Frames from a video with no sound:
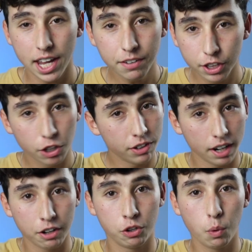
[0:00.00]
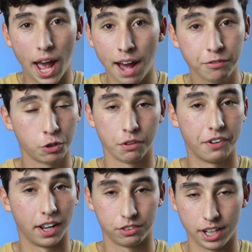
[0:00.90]
I even learned how to do After
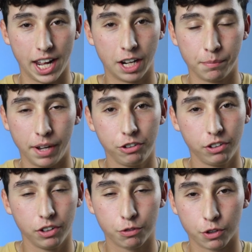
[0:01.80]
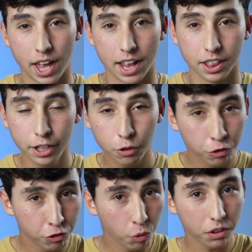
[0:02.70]
Effects and animations for that little
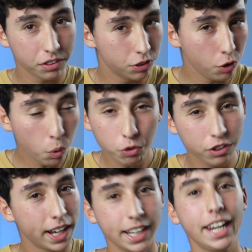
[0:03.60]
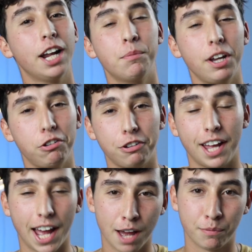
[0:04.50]
short 2-second animation
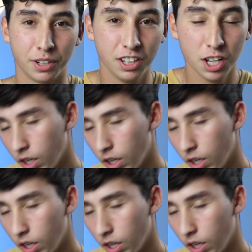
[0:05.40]
that happened.